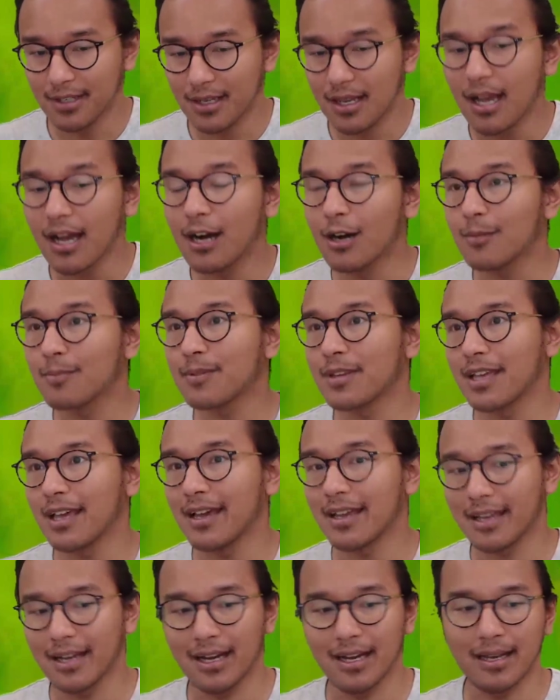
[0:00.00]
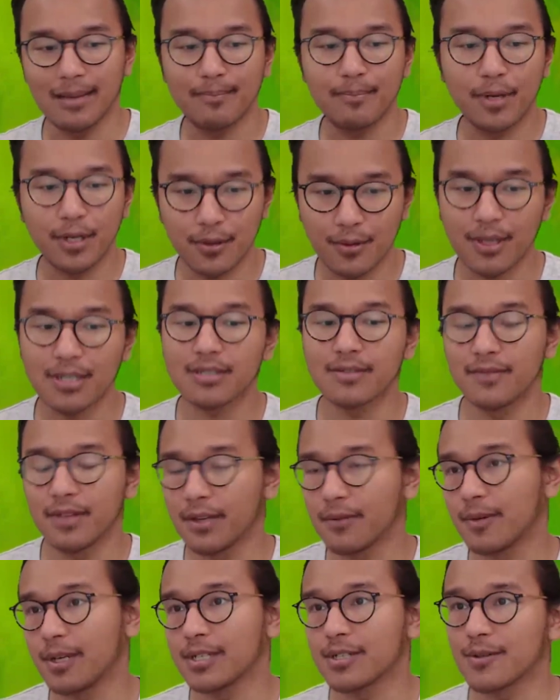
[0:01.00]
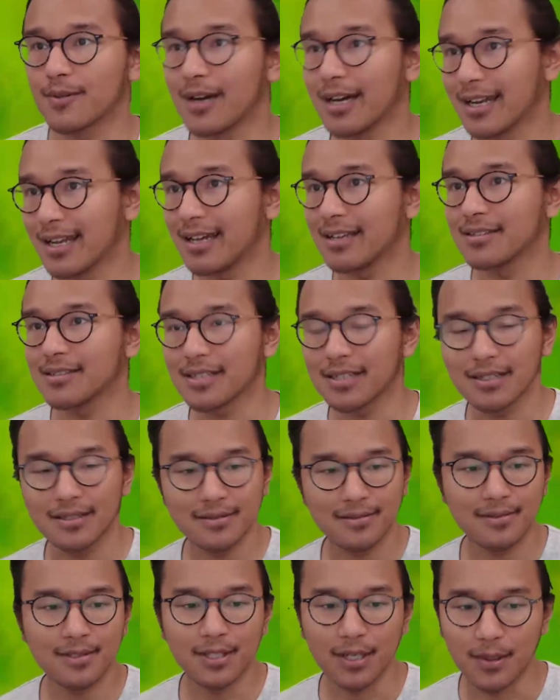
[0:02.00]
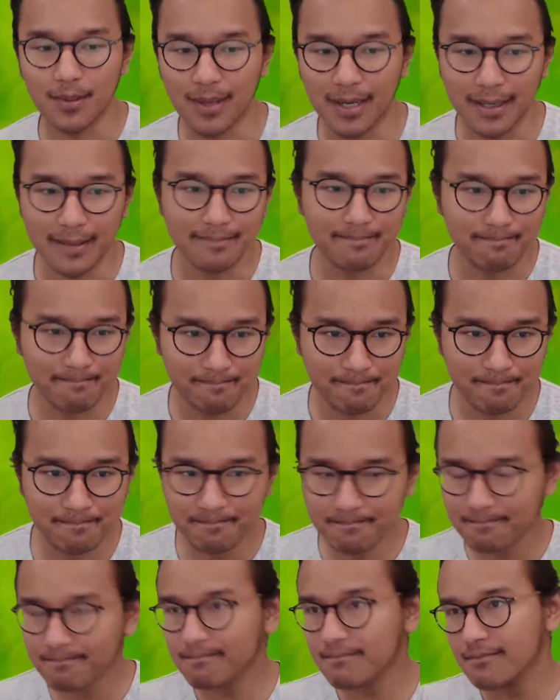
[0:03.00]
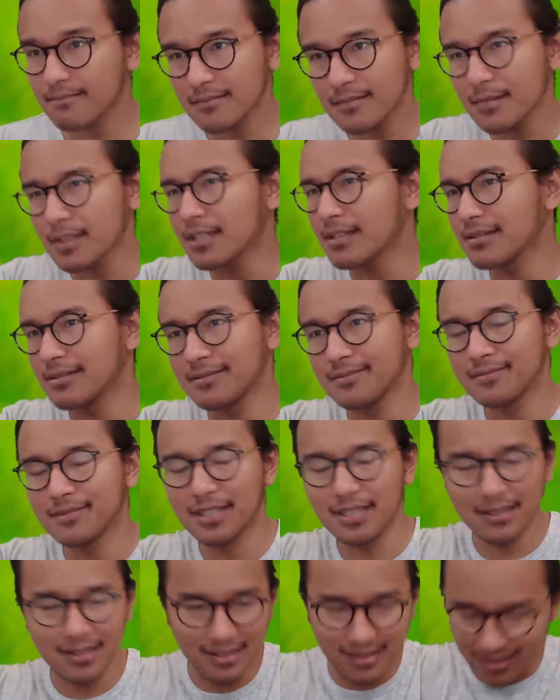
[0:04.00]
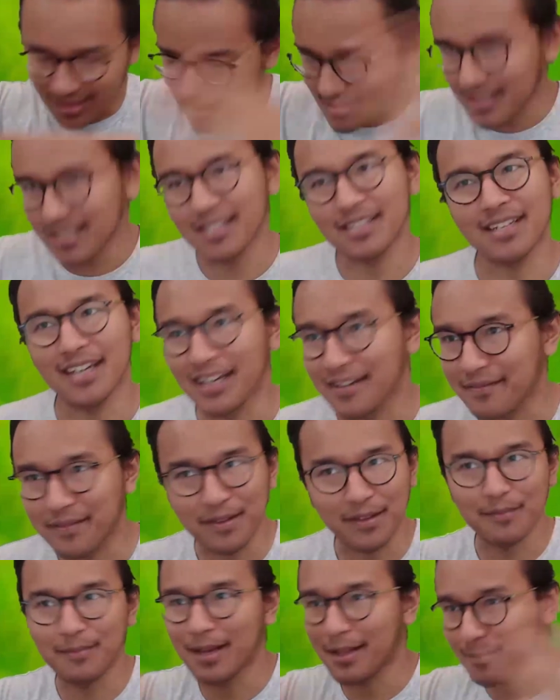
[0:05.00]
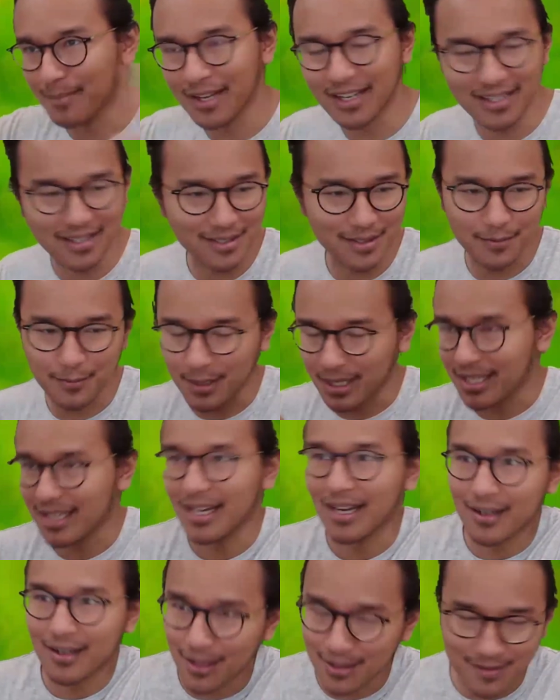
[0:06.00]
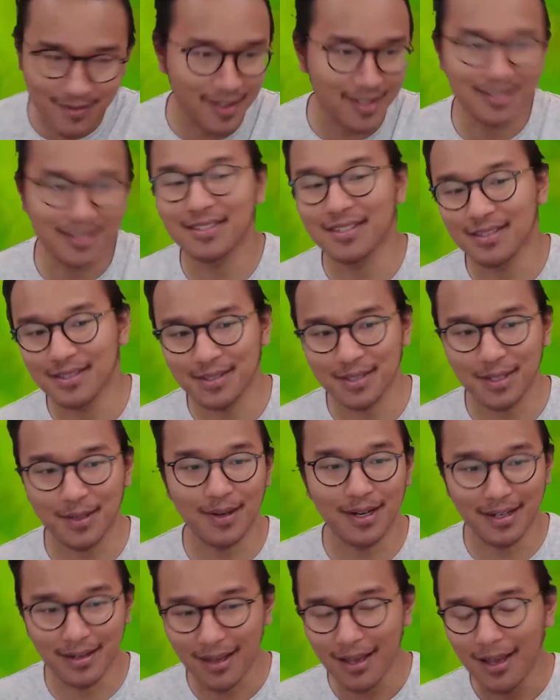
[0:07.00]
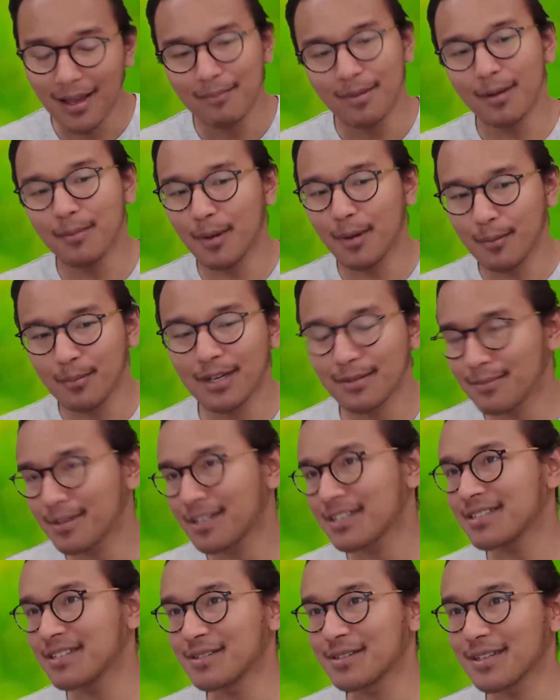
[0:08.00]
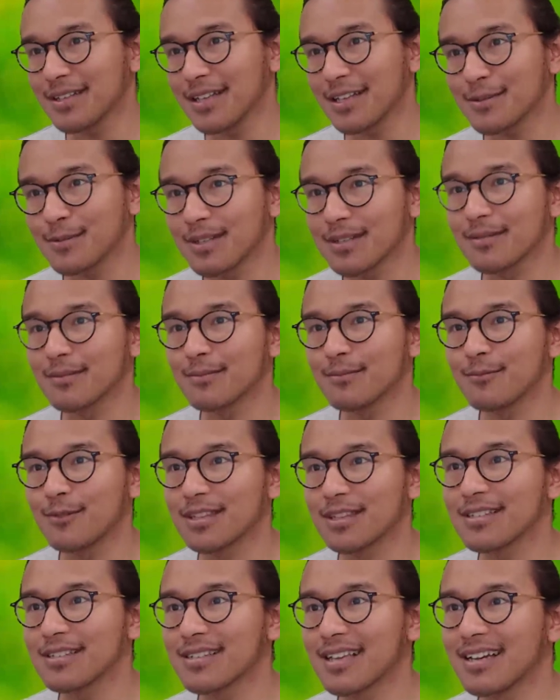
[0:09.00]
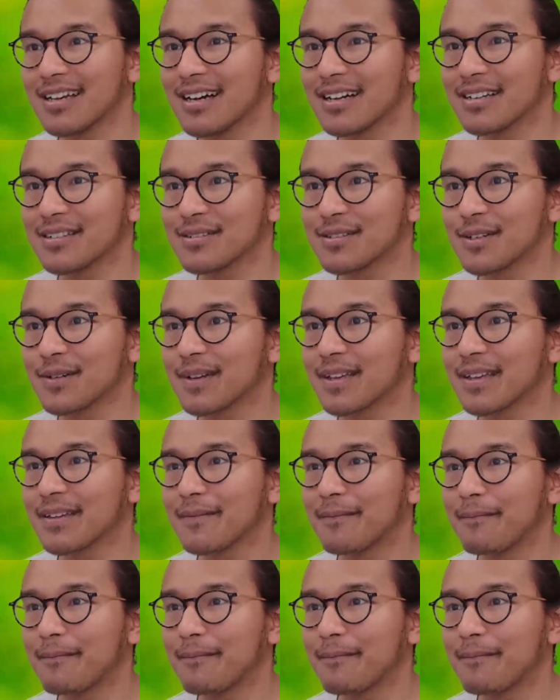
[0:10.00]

help the AI progressively reach a right answer. So that's an entire field of mathematics, of working out cost functions and so on. But essentially that's what this AI is doing.